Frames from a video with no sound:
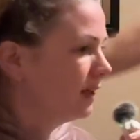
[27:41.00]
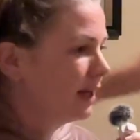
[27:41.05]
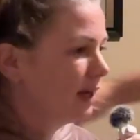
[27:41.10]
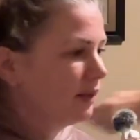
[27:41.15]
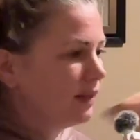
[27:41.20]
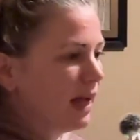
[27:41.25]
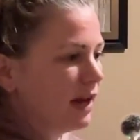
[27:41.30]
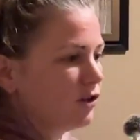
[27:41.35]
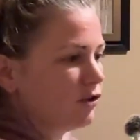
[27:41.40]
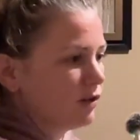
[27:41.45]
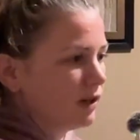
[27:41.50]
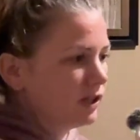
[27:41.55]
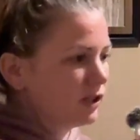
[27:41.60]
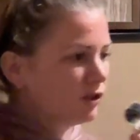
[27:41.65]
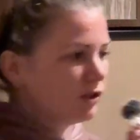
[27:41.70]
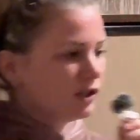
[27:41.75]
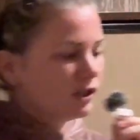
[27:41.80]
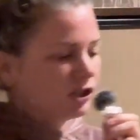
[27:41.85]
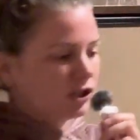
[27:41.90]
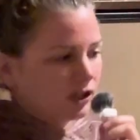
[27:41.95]
Like that dresser
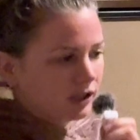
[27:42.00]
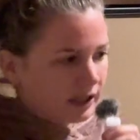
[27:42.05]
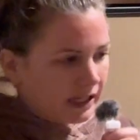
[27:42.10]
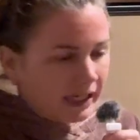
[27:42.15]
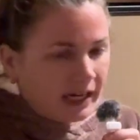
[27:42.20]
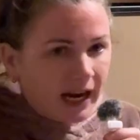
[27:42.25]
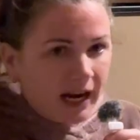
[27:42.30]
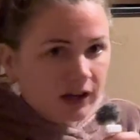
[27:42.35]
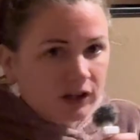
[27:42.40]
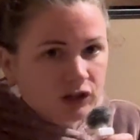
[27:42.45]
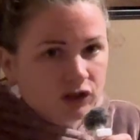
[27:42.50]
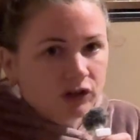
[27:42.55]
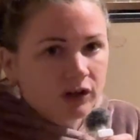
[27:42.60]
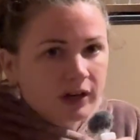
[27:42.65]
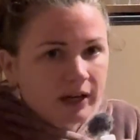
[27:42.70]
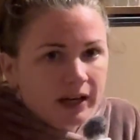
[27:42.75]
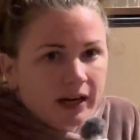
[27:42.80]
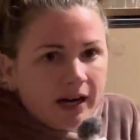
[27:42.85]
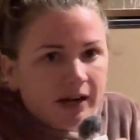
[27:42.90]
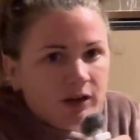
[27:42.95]
is just like extra,
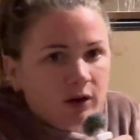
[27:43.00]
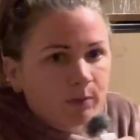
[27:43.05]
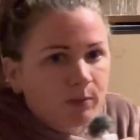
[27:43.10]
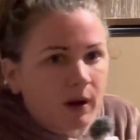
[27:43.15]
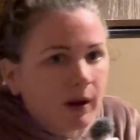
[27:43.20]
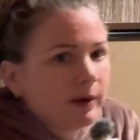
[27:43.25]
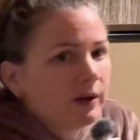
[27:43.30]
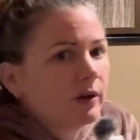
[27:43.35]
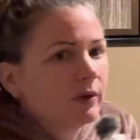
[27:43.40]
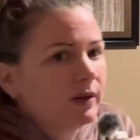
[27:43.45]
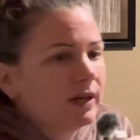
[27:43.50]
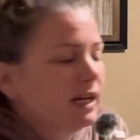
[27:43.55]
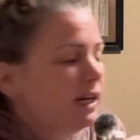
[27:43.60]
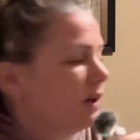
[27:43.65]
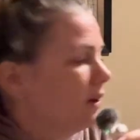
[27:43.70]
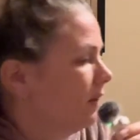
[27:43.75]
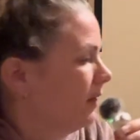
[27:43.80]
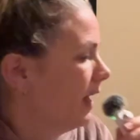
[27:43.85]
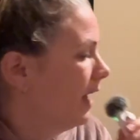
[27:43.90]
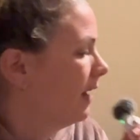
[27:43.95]
and I probably don't need
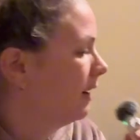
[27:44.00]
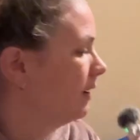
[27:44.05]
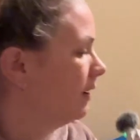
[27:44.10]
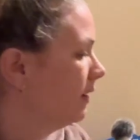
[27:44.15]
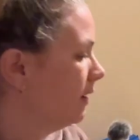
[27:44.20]
all that.